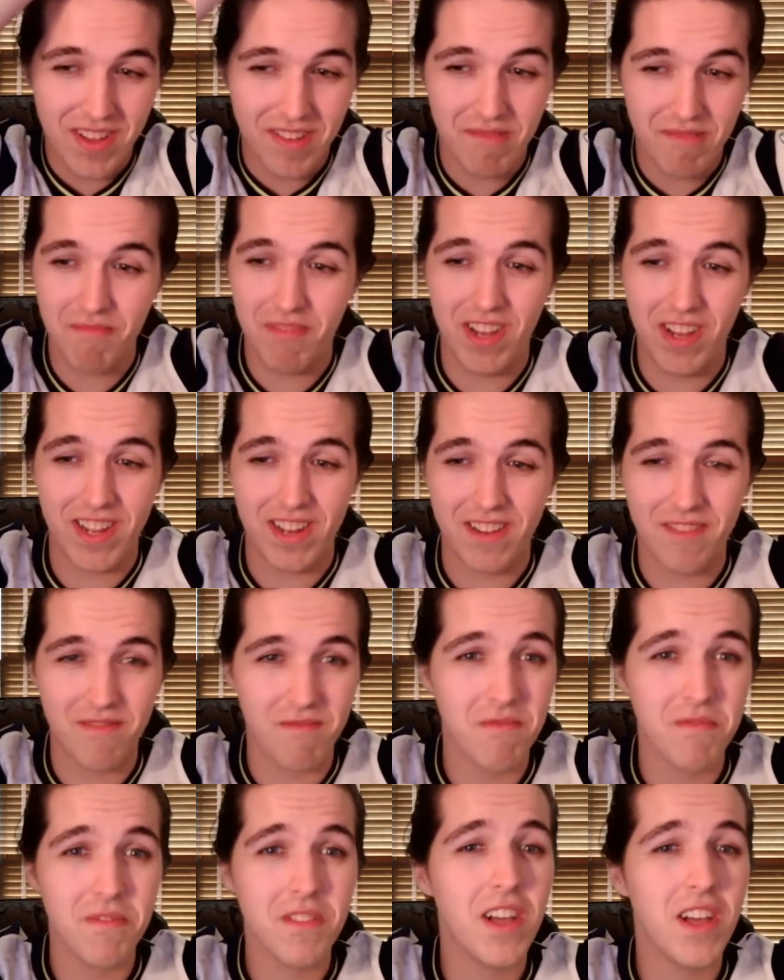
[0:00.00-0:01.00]
like,
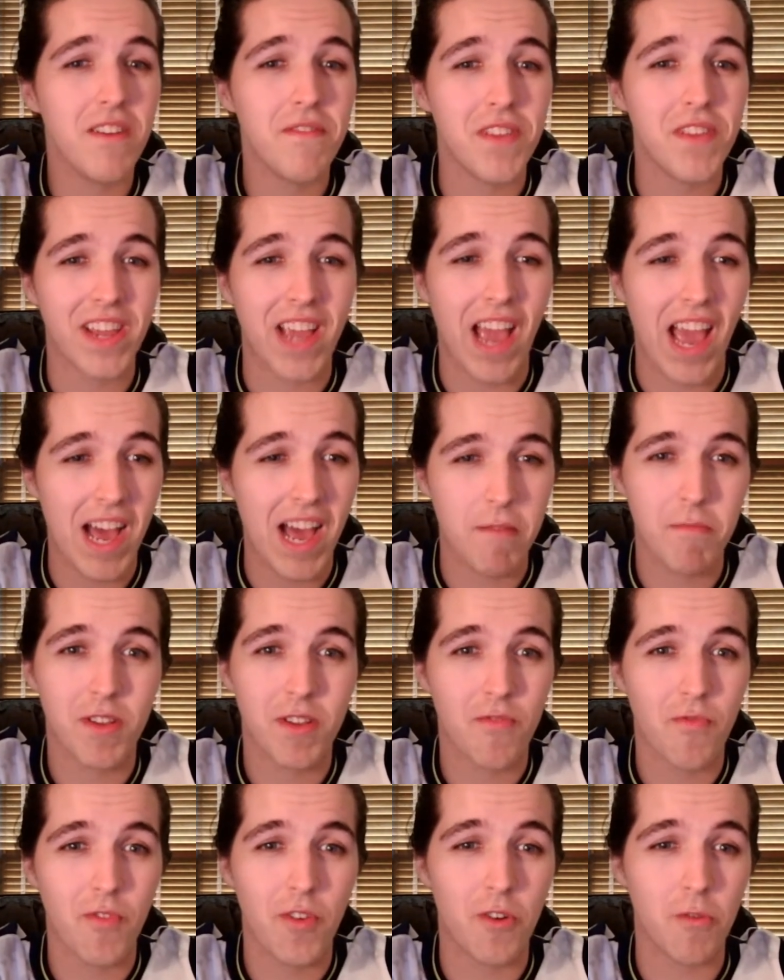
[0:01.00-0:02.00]
loving
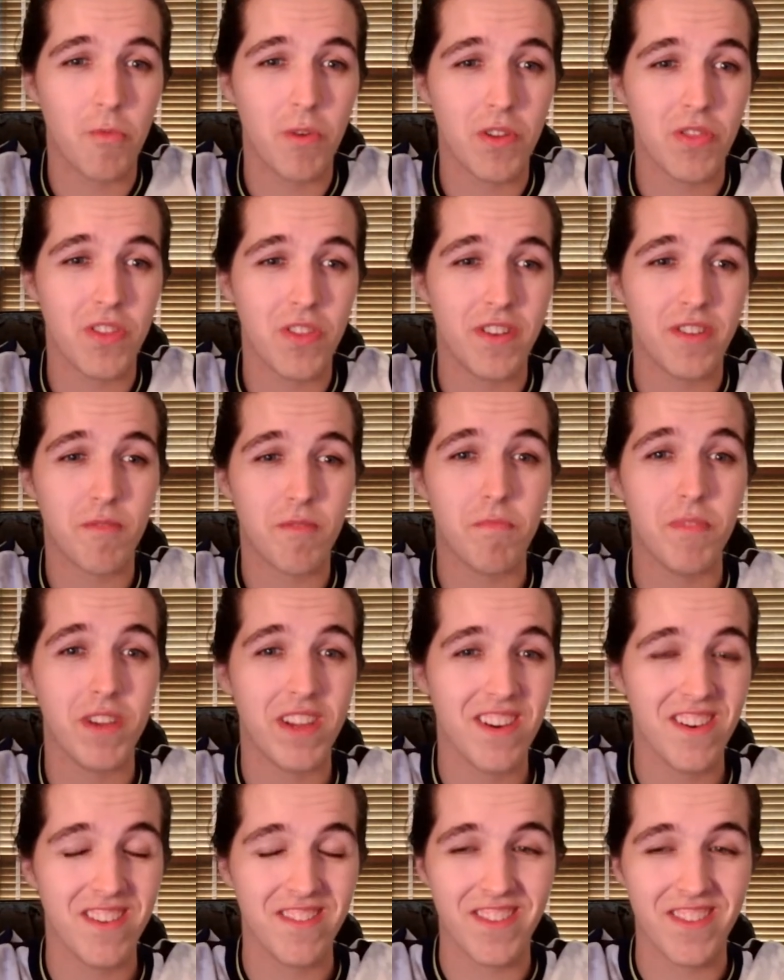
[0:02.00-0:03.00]
atmosphere with this,
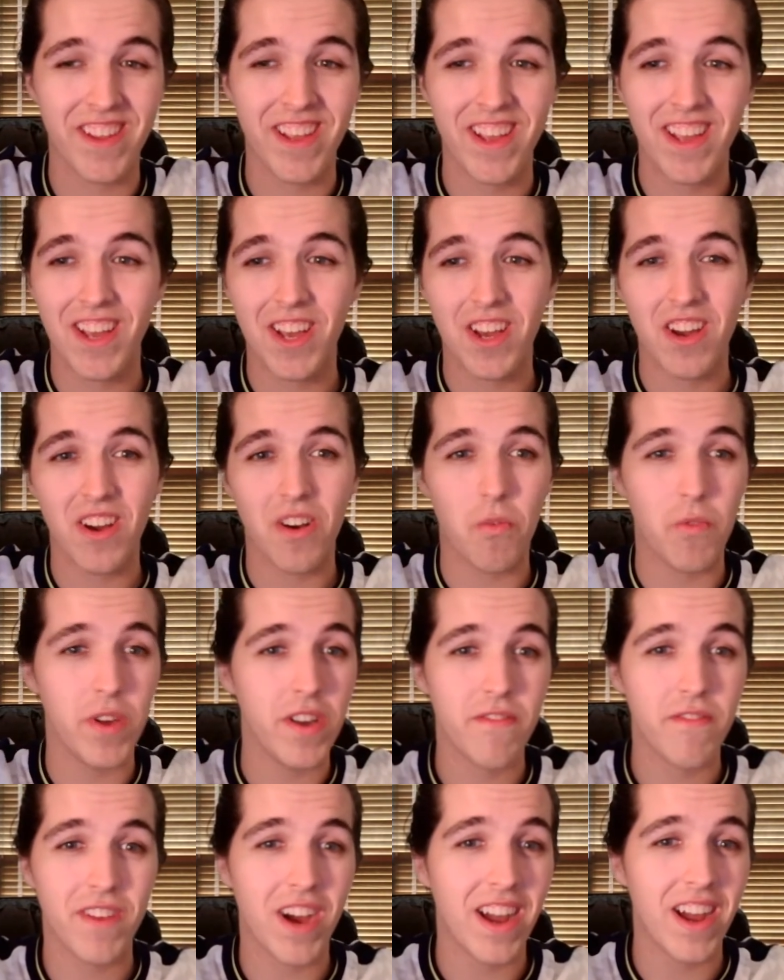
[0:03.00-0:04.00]
because we
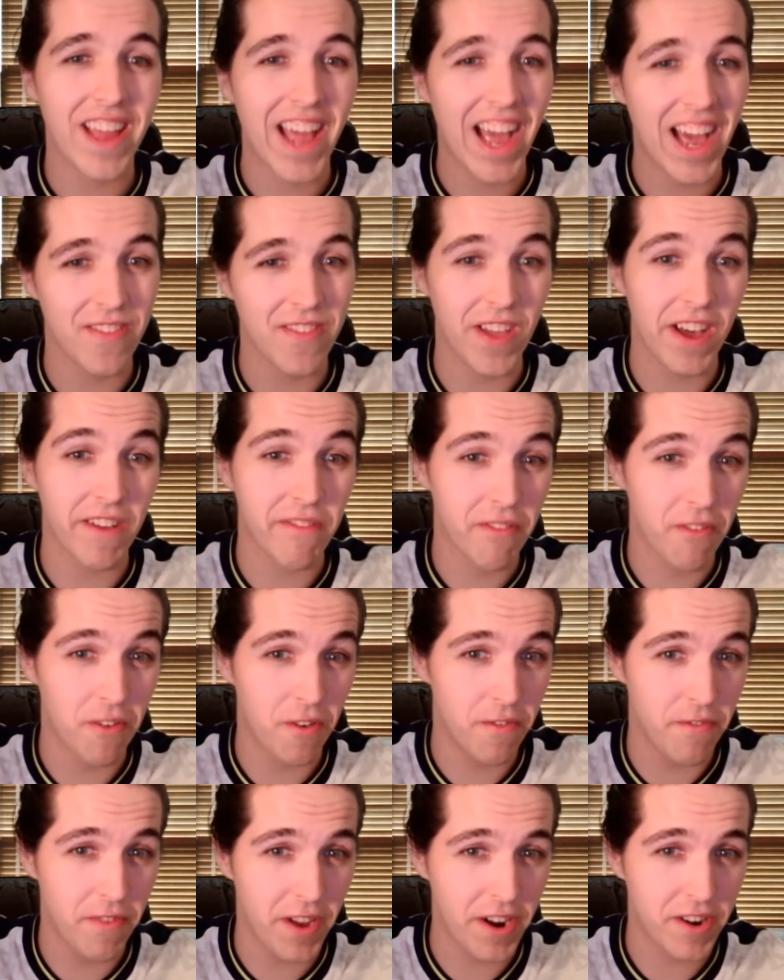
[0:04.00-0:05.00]
have not had that for
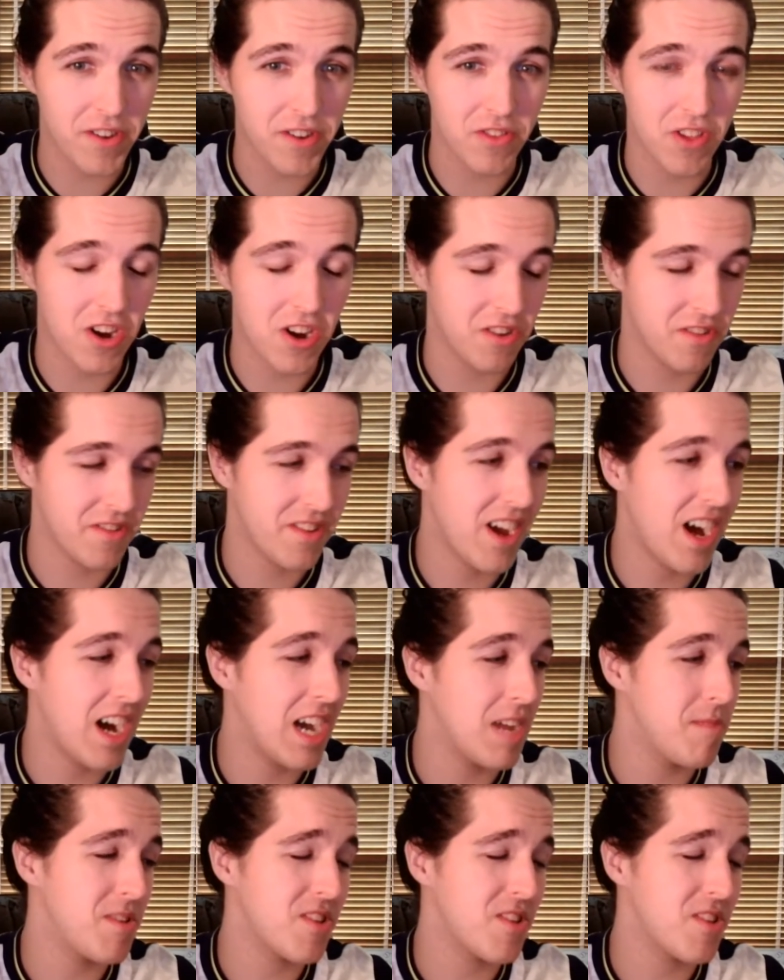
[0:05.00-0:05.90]
a very long time.